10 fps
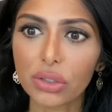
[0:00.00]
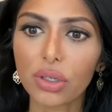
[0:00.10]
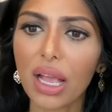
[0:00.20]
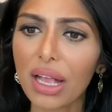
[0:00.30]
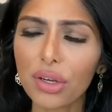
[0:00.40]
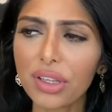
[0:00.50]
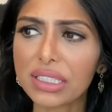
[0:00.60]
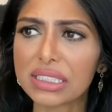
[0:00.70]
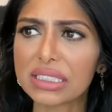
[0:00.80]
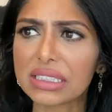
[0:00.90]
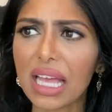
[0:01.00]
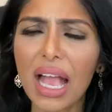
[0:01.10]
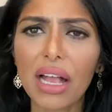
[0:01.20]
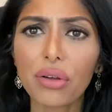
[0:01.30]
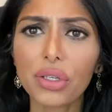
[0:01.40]
or how
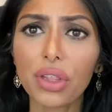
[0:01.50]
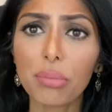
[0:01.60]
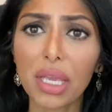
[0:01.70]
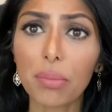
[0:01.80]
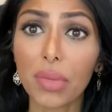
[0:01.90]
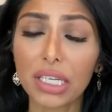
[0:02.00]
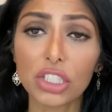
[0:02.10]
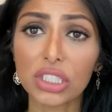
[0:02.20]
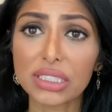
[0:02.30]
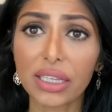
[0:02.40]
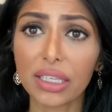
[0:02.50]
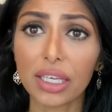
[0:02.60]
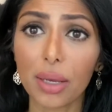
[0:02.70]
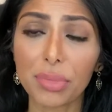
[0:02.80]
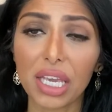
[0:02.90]
do they make money just selling
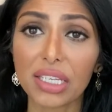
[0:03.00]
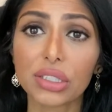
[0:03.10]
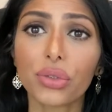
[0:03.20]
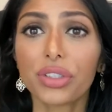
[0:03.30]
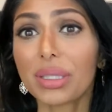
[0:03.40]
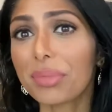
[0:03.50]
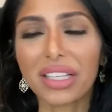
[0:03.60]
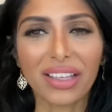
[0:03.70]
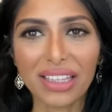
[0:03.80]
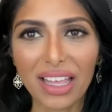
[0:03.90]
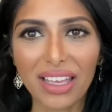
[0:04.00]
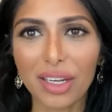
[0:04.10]
cupcakes, or something like that.